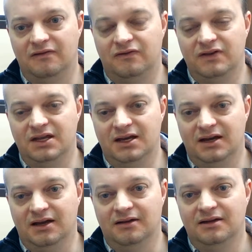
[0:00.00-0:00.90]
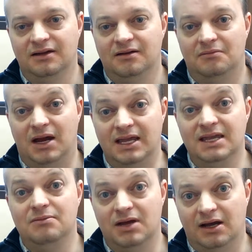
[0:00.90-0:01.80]
via my
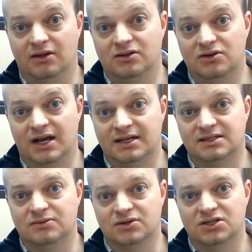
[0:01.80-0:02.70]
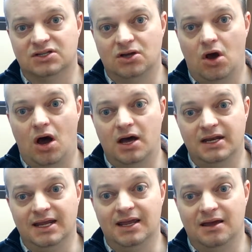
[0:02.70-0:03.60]
email address, which is
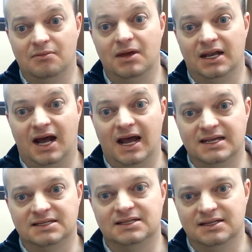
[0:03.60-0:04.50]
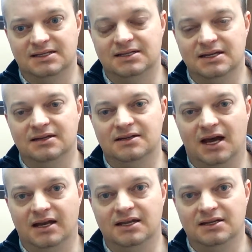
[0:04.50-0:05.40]

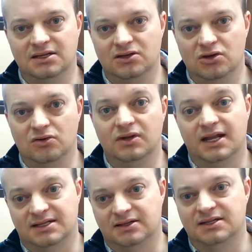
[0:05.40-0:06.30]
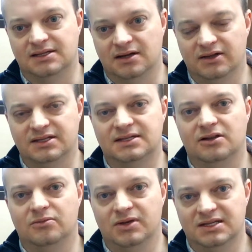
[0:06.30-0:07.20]
conm@iecc.edu, and that's listed on the
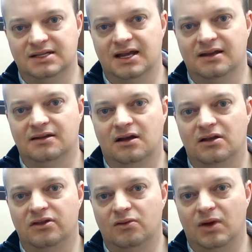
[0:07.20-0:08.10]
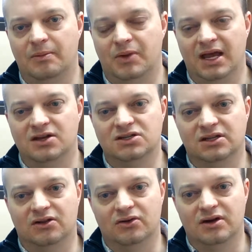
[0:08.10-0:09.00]
syllabus and on the webpage in the
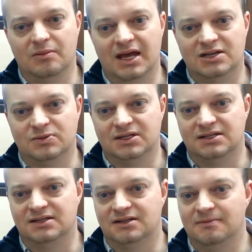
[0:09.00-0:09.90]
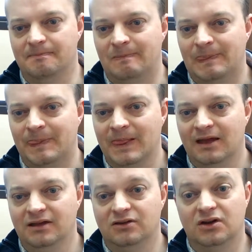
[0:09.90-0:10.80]
learning management system.
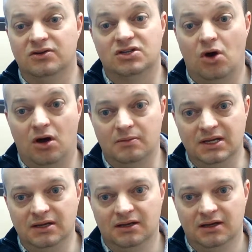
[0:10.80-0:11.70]
You can always call me.